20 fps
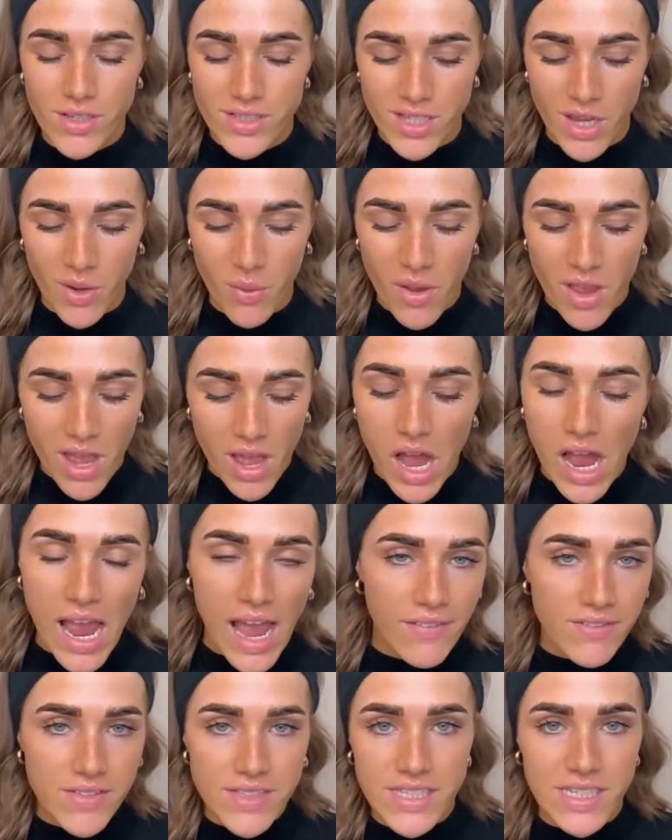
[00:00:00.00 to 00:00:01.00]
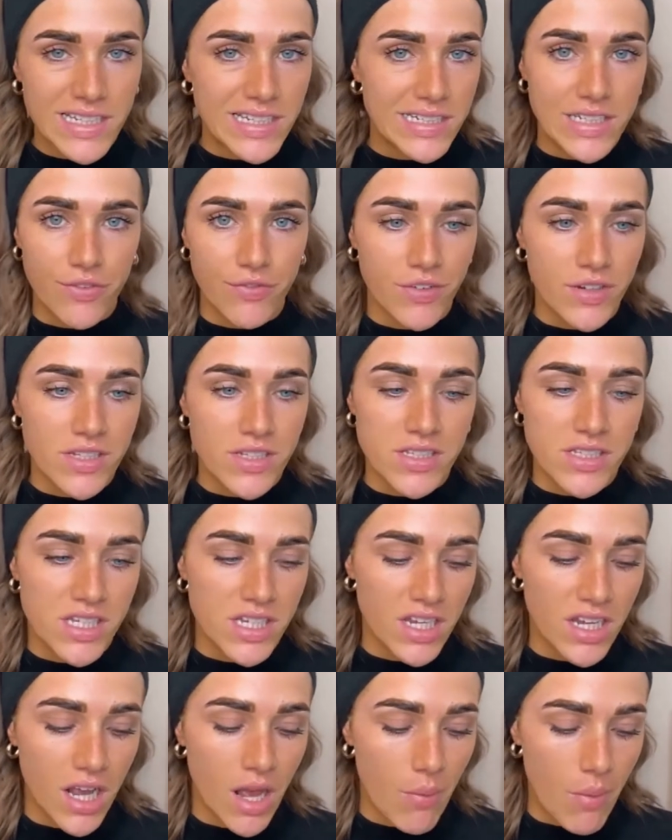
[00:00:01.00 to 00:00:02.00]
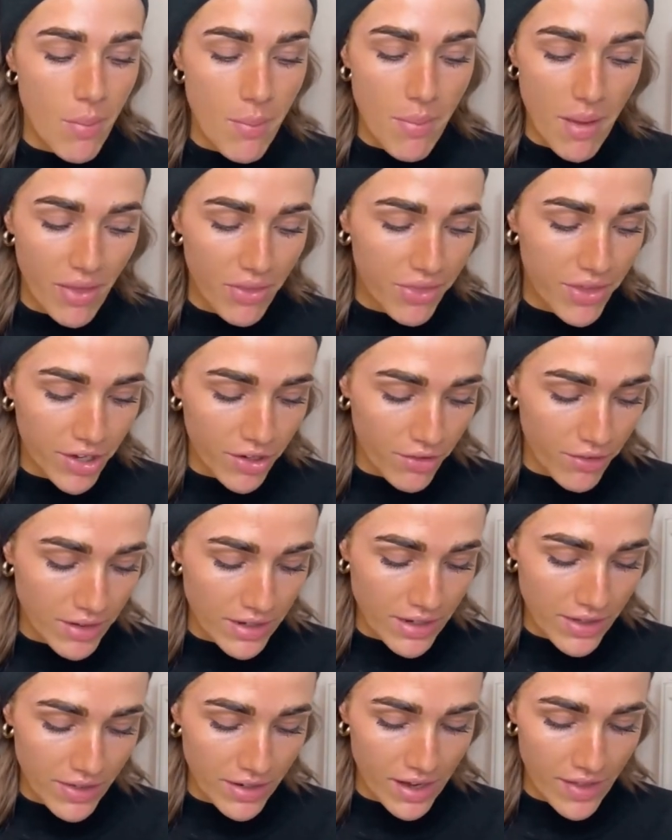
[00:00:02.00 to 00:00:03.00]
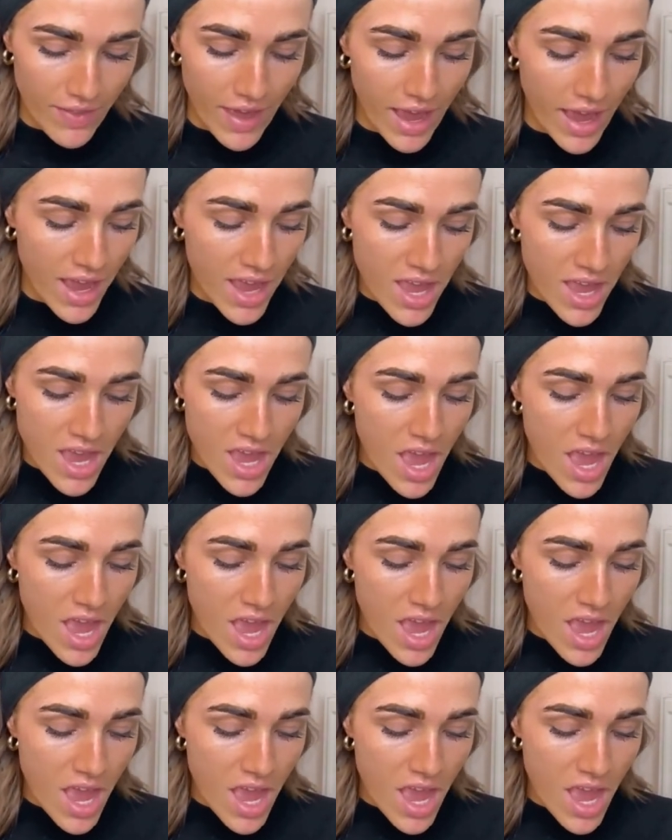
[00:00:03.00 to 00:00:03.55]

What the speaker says: So I haven't seen a difference in it coming back thicker or anything like that.